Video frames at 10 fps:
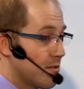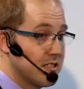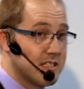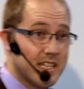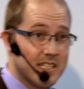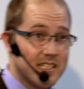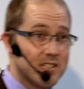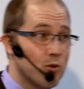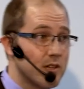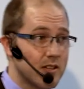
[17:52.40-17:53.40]
because that
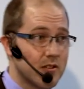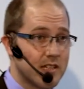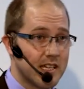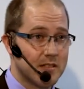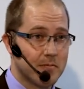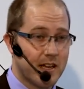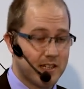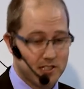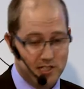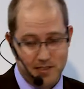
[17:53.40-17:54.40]
is only looking at the
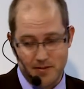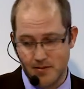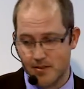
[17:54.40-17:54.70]
packaging.